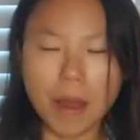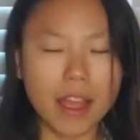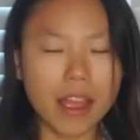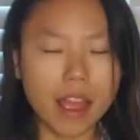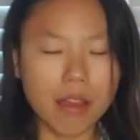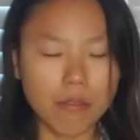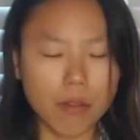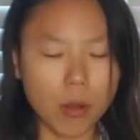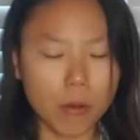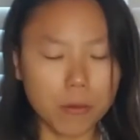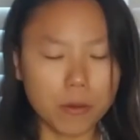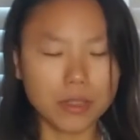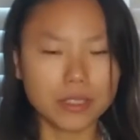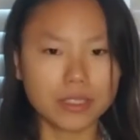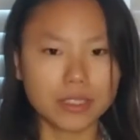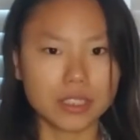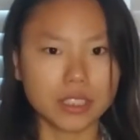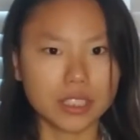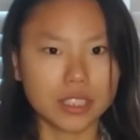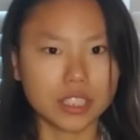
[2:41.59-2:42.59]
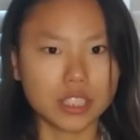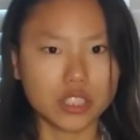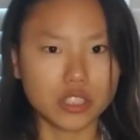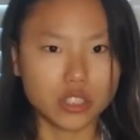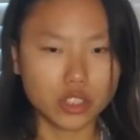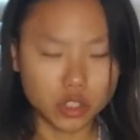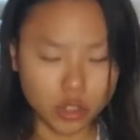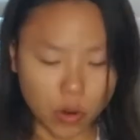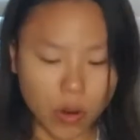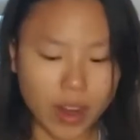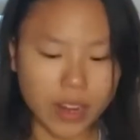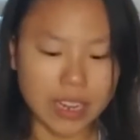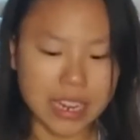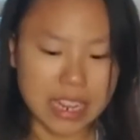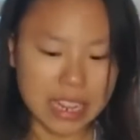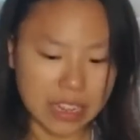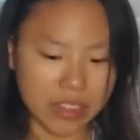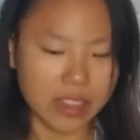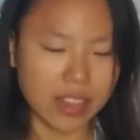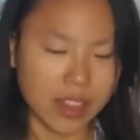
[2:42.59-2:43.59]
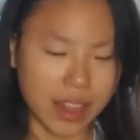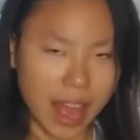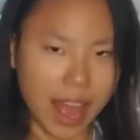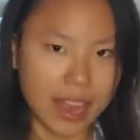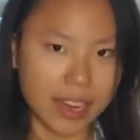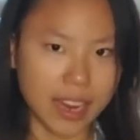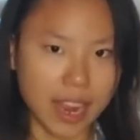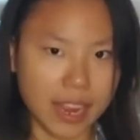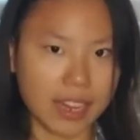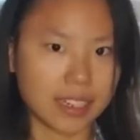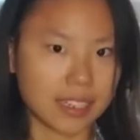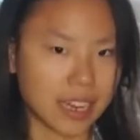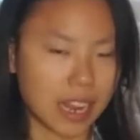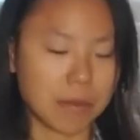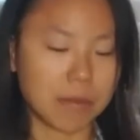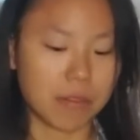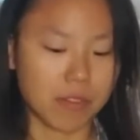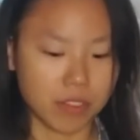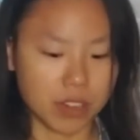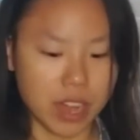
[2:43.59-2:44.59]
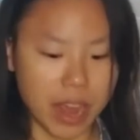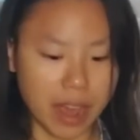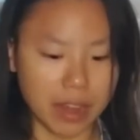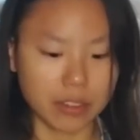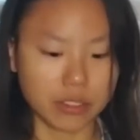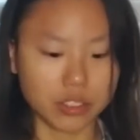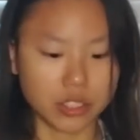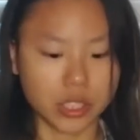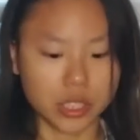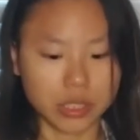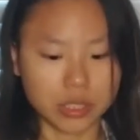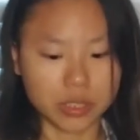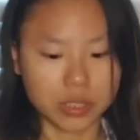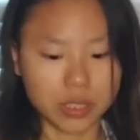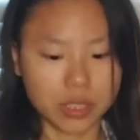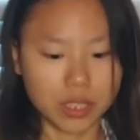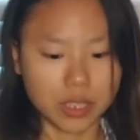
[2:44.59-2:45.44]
I have always enjoyed hearing that type of analogy.